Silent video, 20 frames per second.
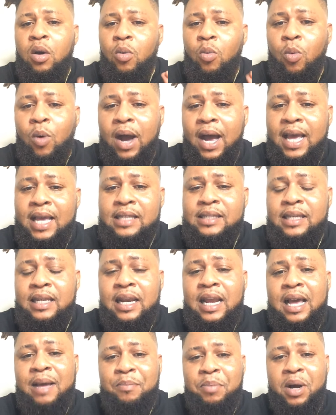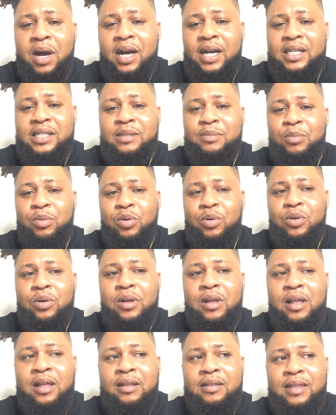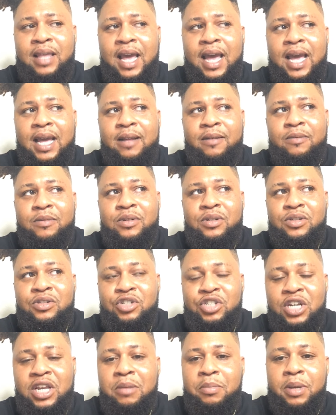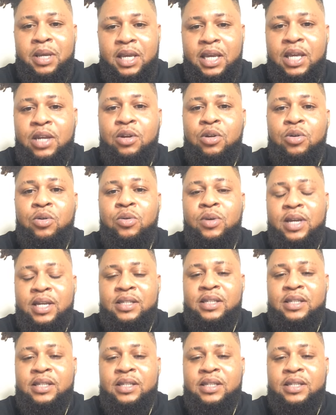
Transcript: Why is it not possible that Shiba Inu